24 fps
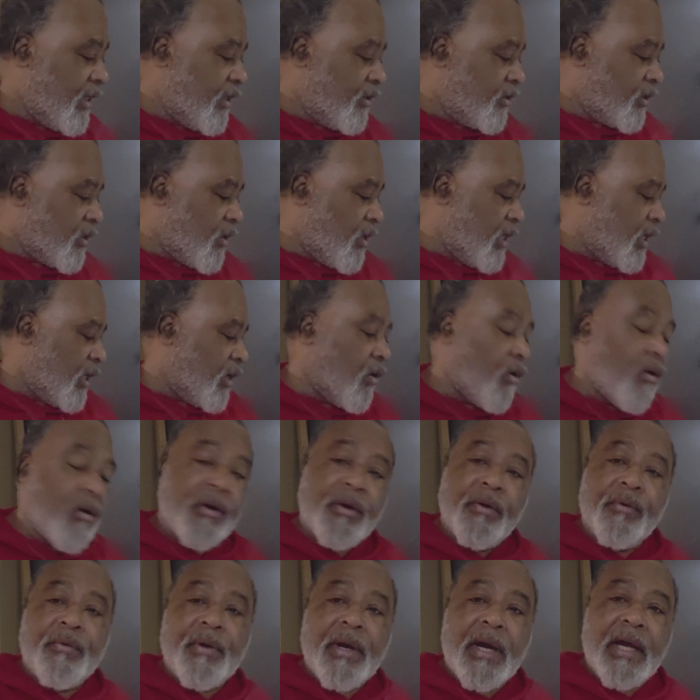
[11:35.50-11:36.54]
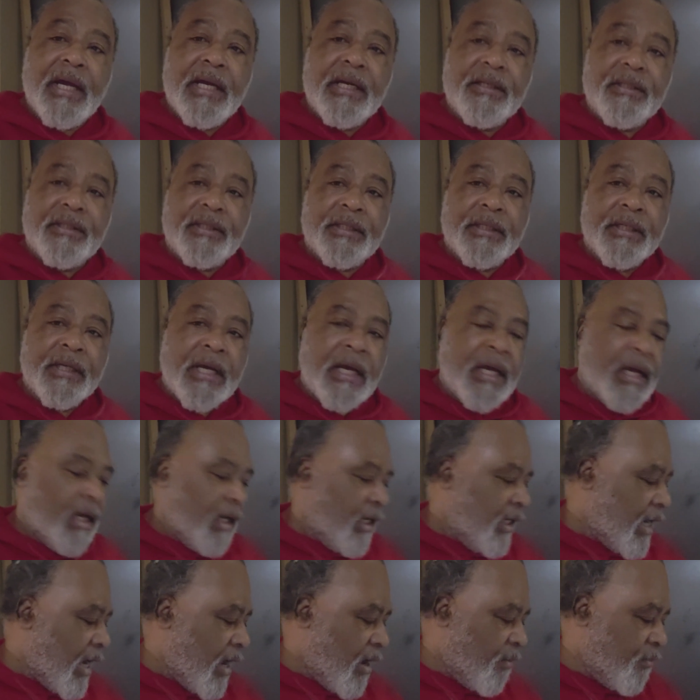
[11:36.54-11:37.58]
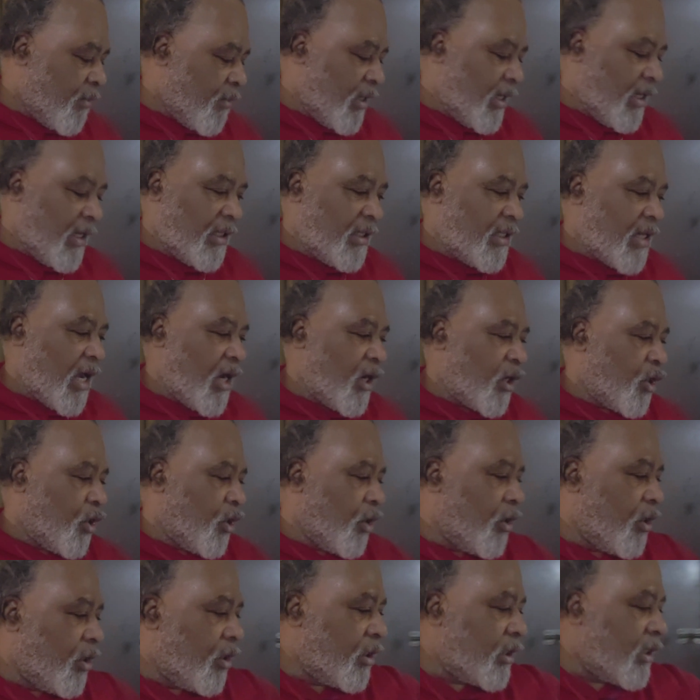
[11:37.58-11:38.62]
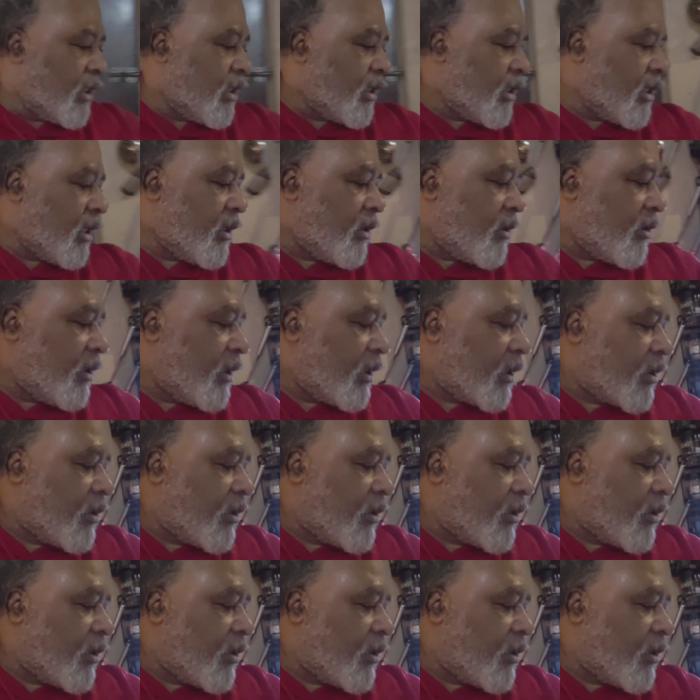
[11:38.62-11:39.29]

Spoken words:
that's gonna go on the rice. Now I'm gonna let that cook. I'm gonna